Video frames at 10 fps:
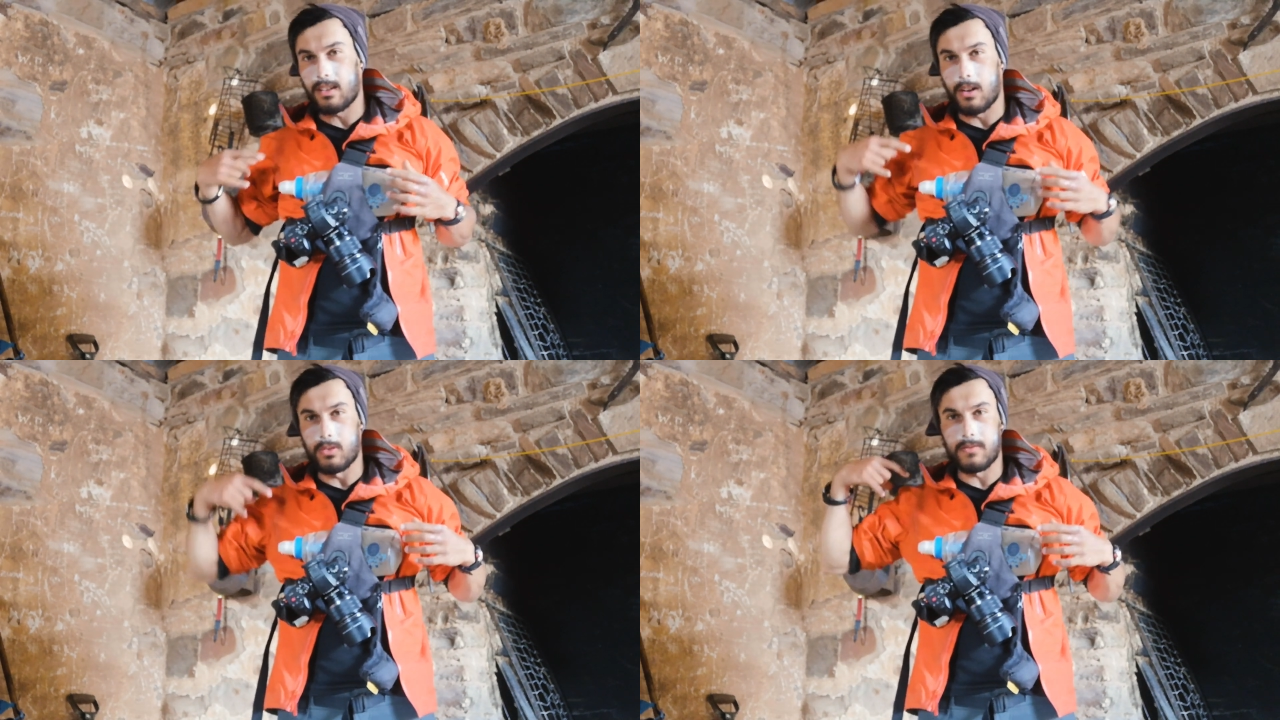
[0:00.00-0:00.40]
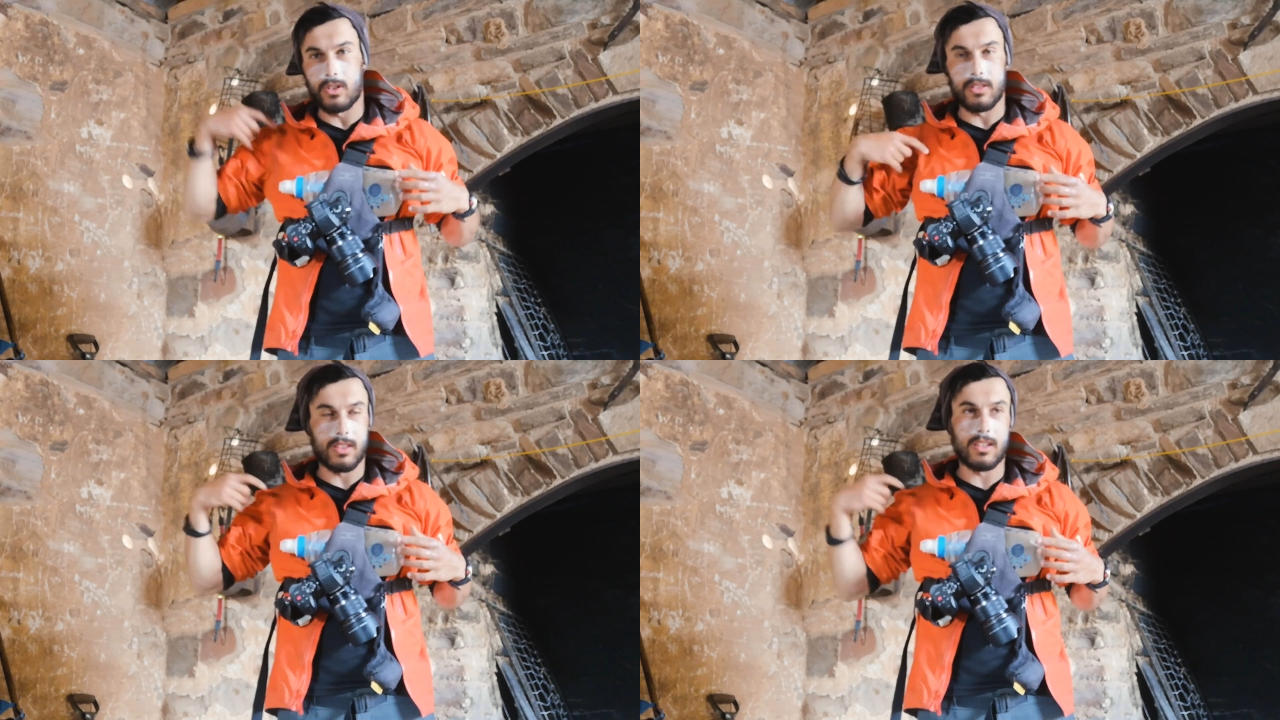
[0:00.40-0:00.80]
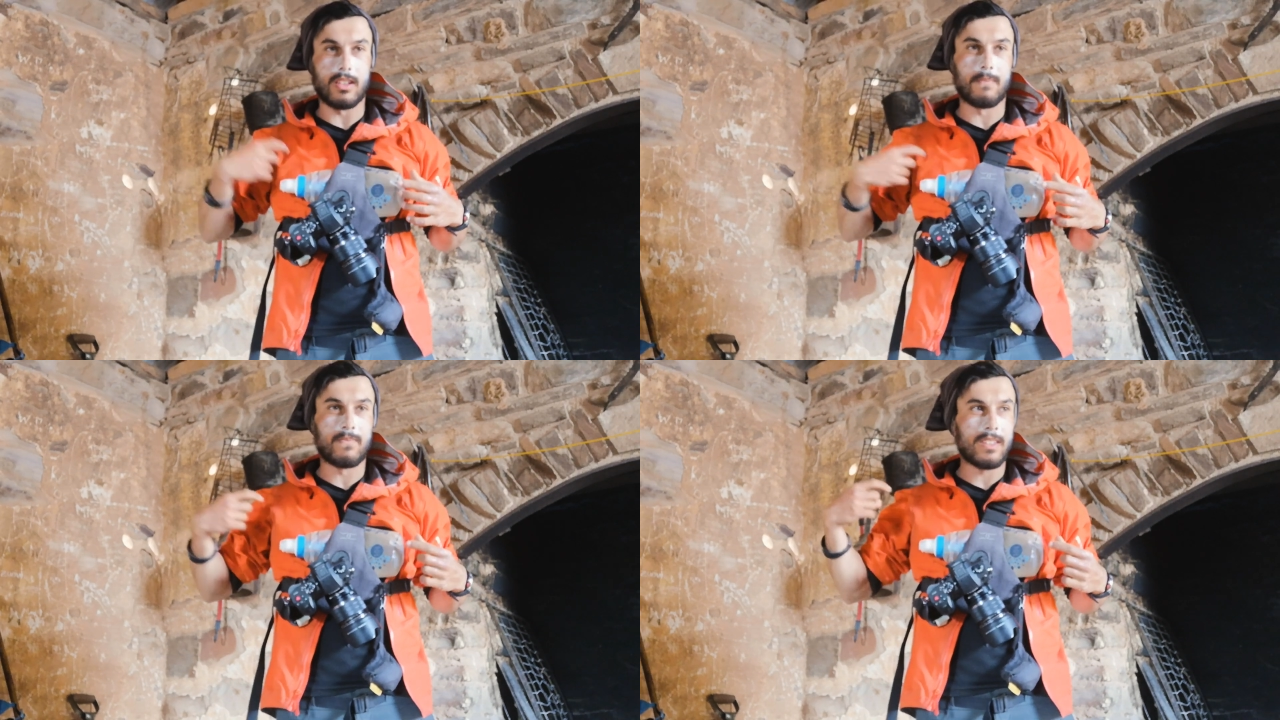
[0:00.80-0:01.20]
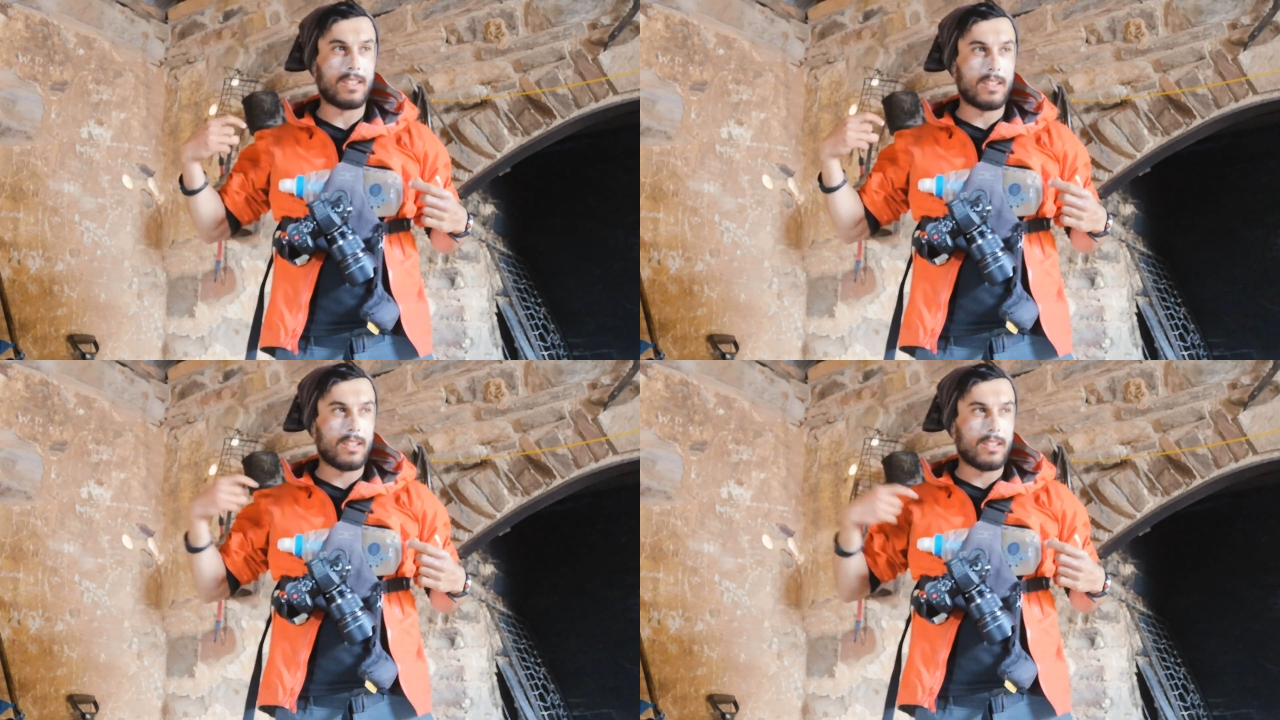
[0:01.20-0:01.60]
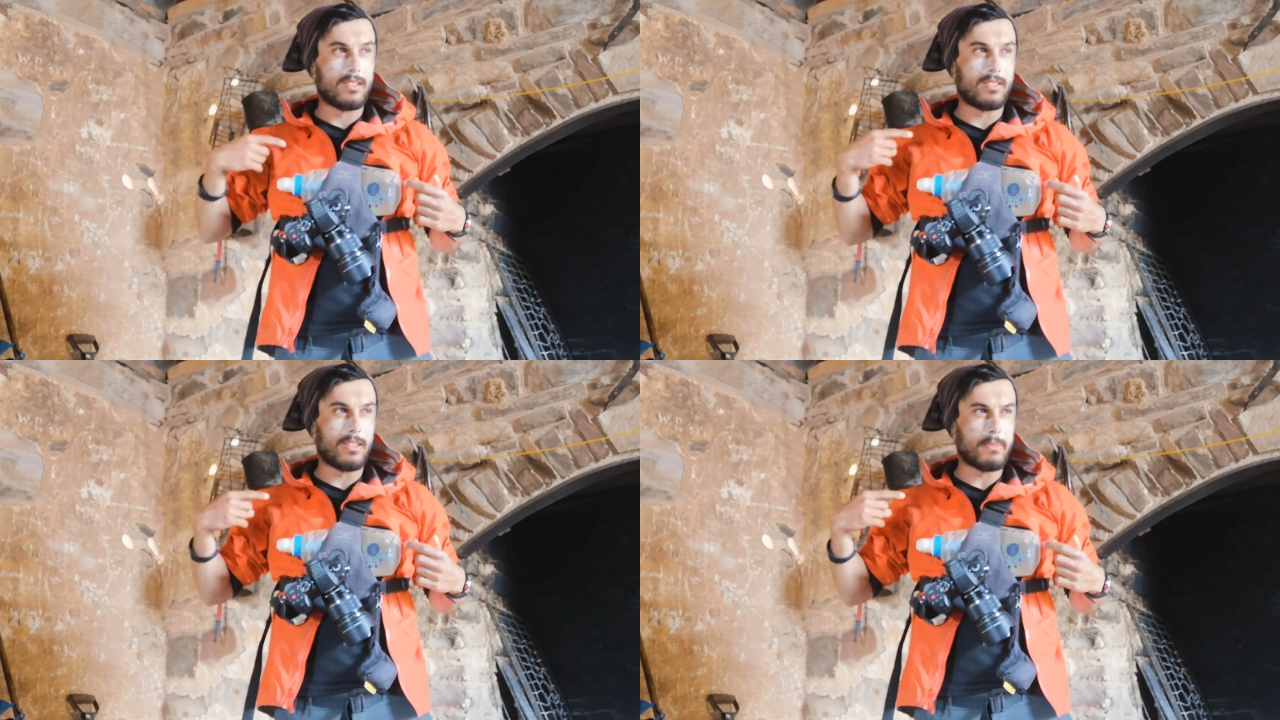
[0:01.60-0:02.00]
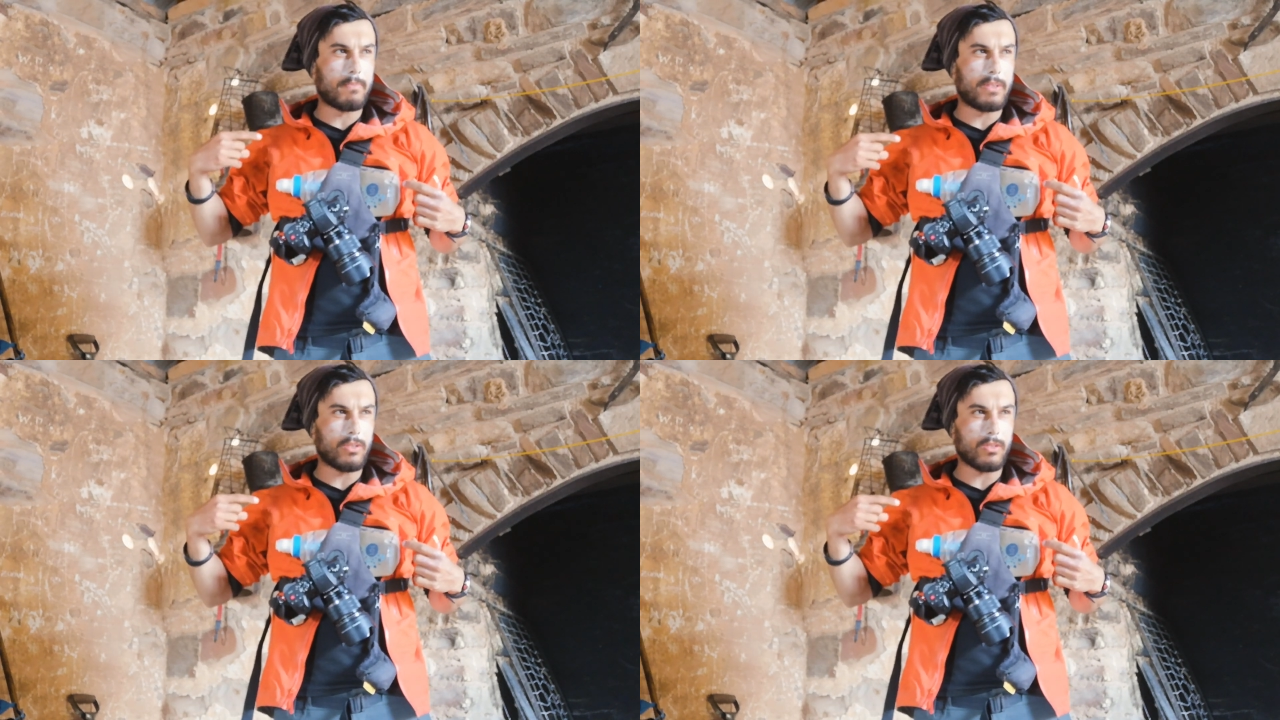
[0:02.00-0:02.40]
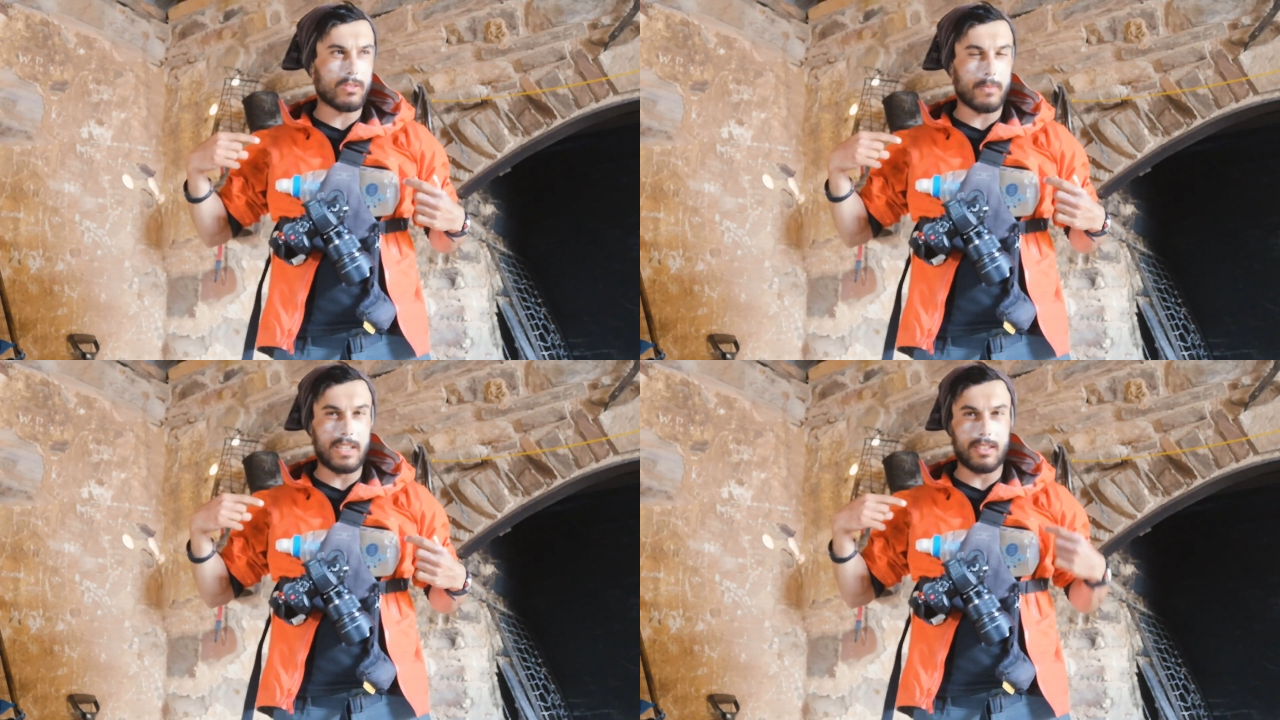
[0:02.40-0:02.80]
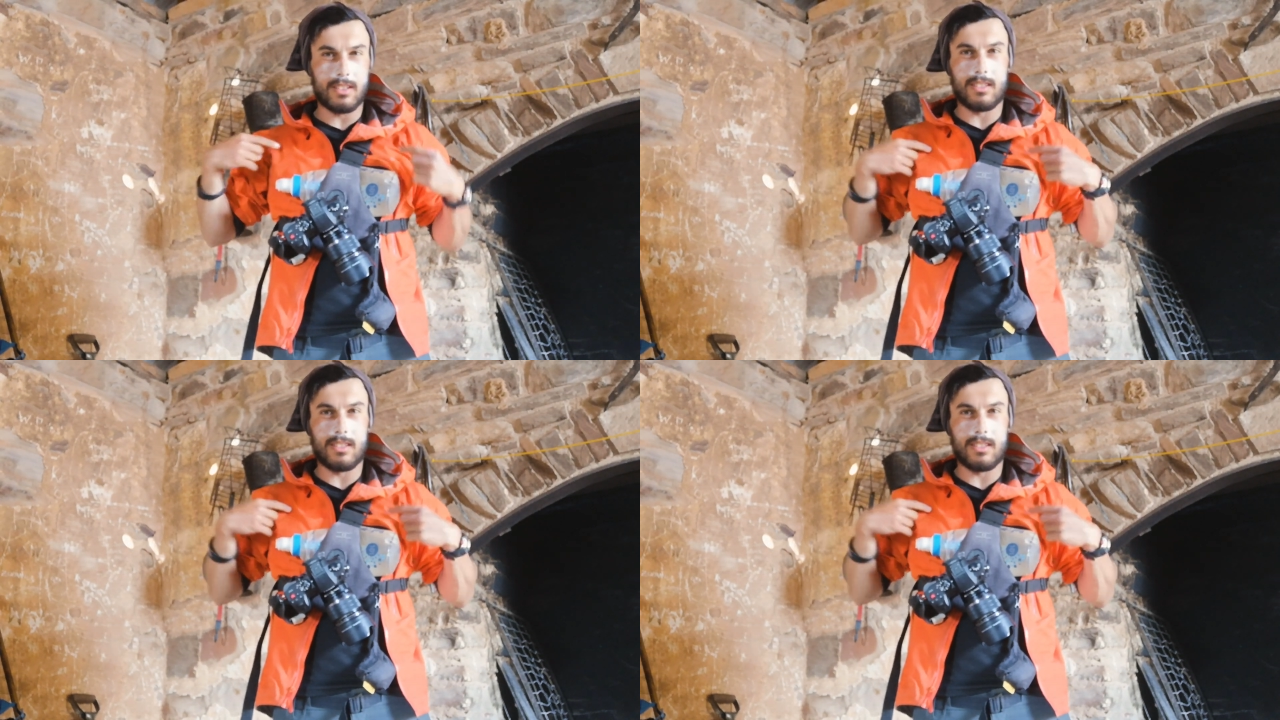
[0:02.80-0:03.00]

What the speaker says: I would have got the Zimmer built or something.